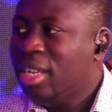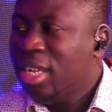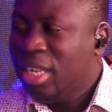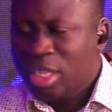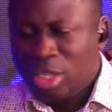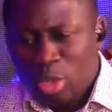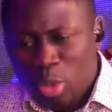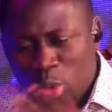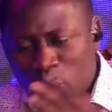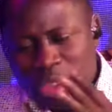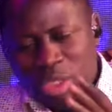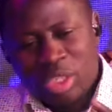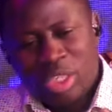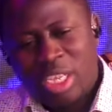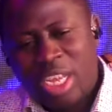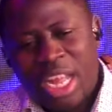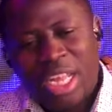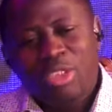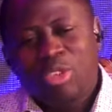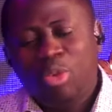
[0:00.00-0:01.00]
So
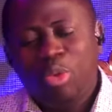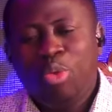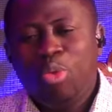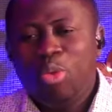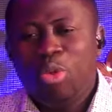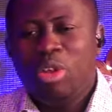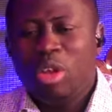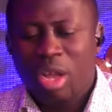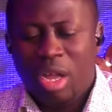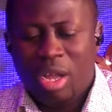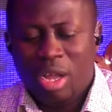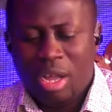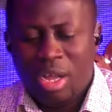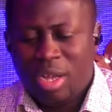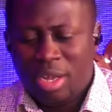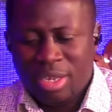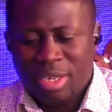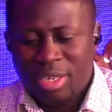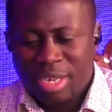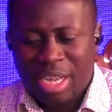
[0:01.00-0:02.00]
she has to look
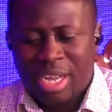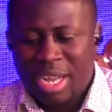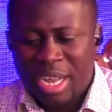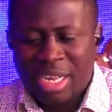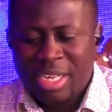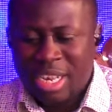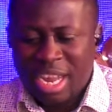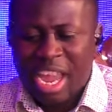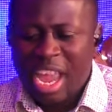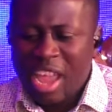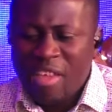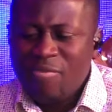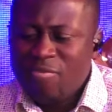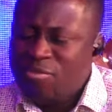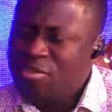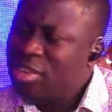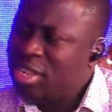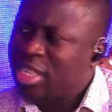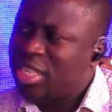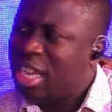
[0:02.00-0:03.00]
at
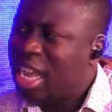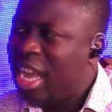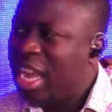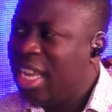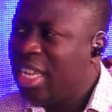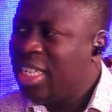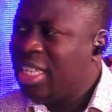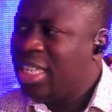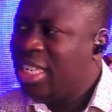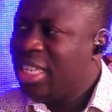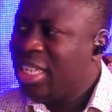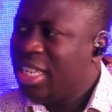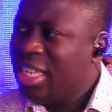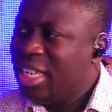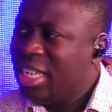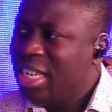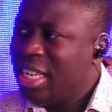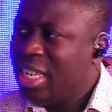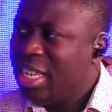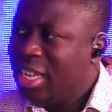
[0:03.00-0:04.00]
every side.
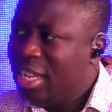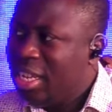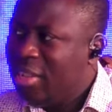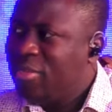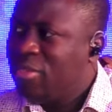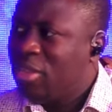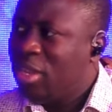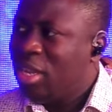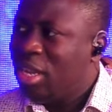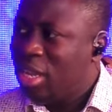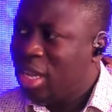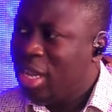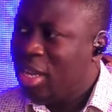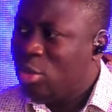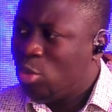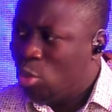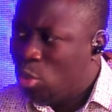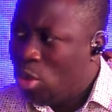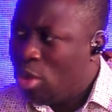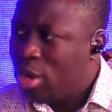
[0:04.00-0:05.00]
If
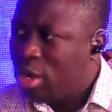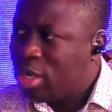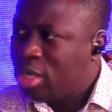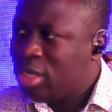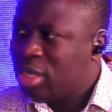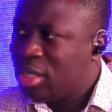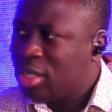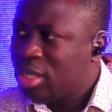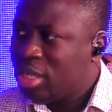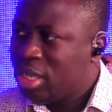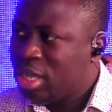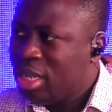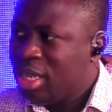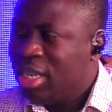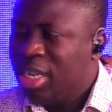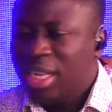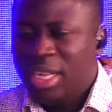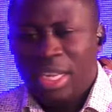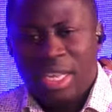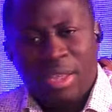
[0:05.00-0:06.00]
it works,
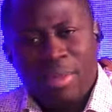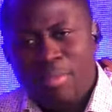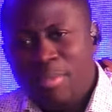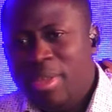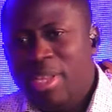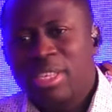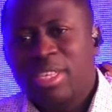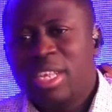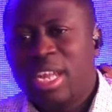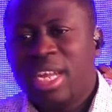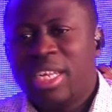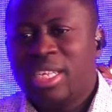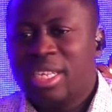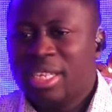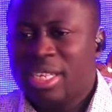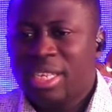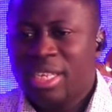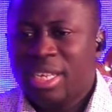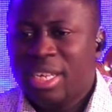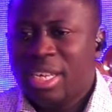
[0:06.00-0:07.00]
it means
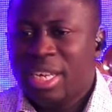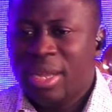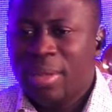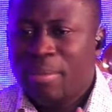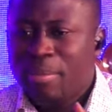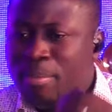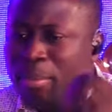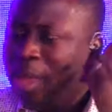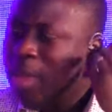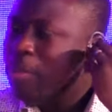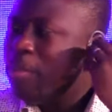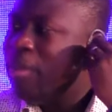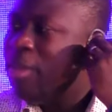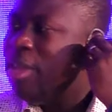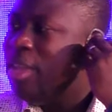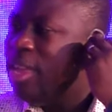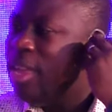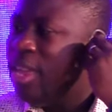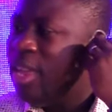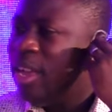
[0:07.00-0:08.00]
that
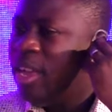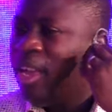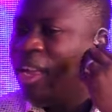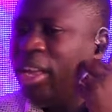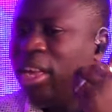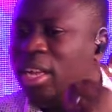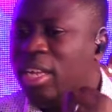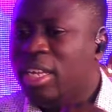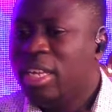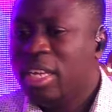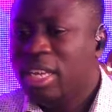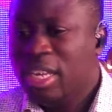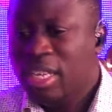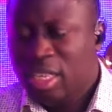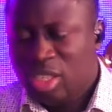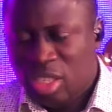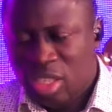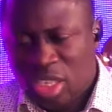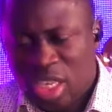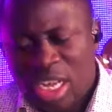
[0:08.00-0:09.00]
maybe
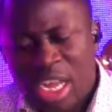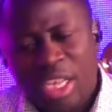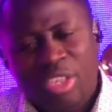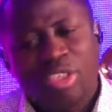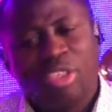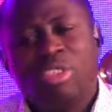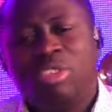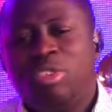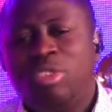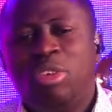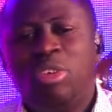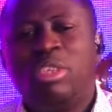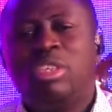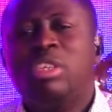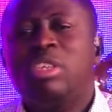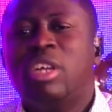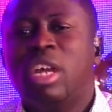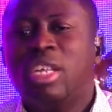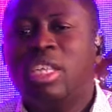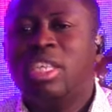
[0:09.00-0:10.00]
she has
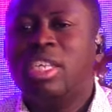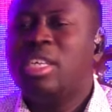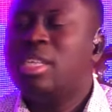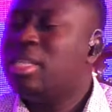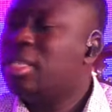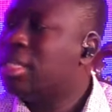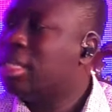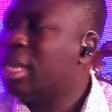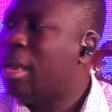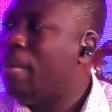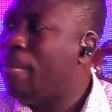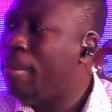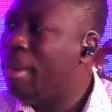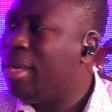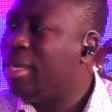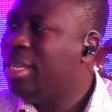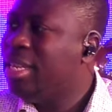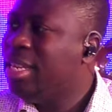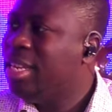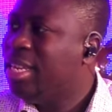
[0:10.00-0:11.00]
not gotten
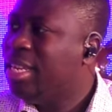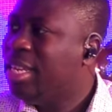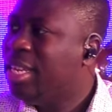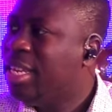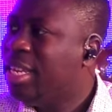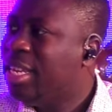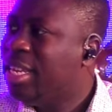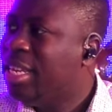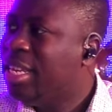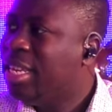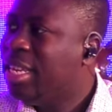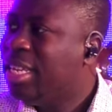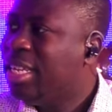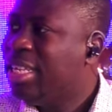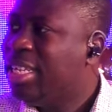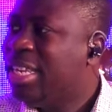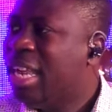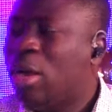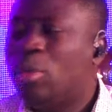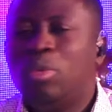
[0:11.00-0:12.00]
somebody
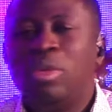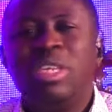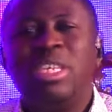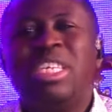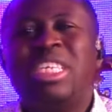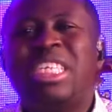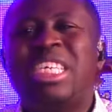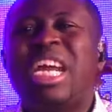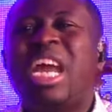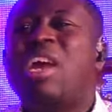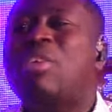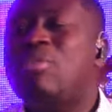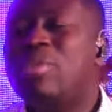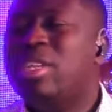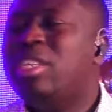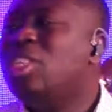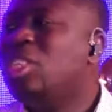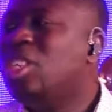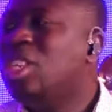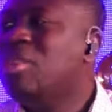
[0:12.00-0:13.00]
that will
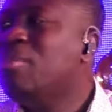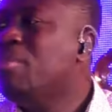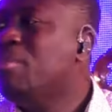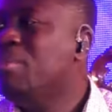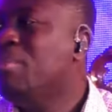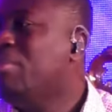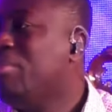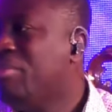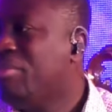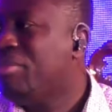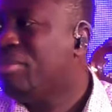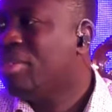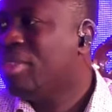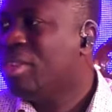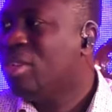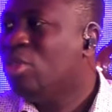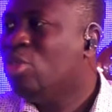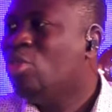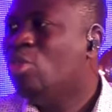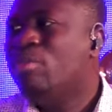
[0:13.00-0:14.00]
encourage him
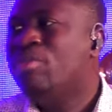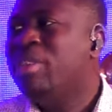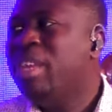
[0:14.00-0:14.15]
to right. be